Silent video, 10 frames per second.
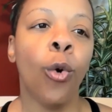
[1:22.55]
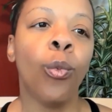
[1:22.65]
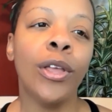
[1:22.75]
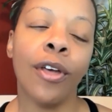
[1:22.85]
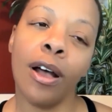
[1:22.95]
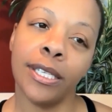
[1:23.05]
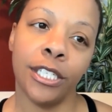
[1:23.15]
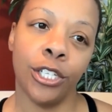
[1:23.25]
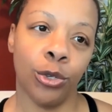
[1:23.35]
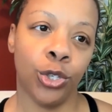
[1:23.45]
With
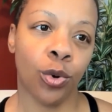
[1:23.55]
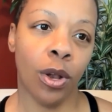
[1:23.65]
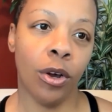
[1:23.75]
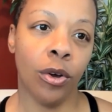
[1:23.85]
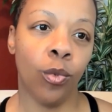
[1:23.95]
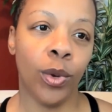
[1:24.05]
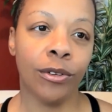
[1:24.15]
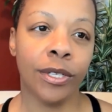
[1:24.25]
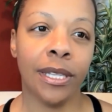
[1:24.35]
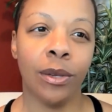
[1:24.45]
OsteoStrong, we
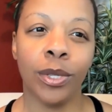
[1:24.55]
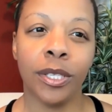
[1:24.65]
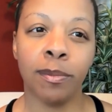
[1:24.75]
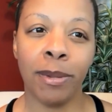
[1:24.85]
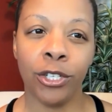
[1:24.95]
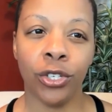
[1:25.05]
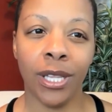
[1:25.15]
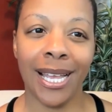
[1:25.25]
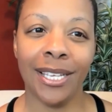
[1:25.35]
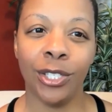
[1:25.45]
are dealing with
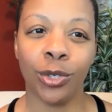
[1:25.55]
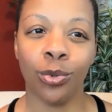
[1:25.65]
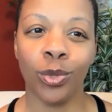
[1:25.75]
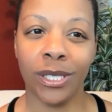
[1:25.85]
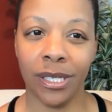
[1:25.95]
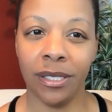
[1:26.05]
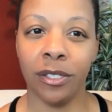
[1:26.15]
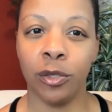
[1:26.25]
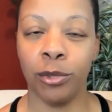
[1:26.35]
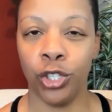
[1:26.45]
specialized
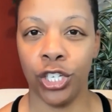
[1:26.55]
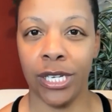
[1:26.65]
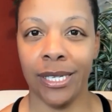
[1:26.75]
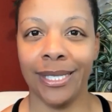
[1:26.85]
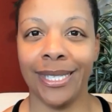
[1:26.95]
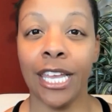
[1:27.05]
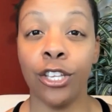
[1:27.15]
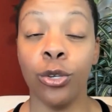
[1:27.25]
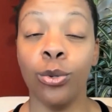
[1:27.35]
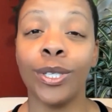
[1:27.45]
resistance machines
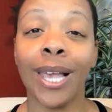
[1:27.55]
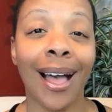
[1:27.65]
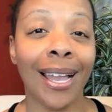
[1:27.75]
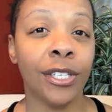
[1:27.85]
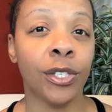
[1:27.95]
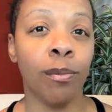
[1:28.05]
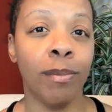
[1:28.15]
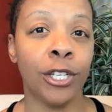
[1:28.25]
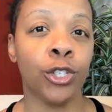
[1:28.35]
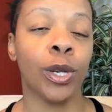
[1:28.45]
that use
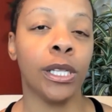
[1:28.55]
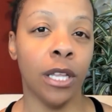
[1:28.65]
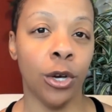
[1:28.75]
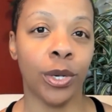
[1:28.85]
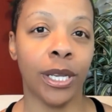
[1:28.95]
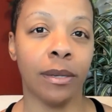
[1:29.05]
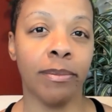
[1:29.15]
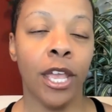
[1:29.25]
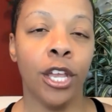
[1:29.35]
isometric loading.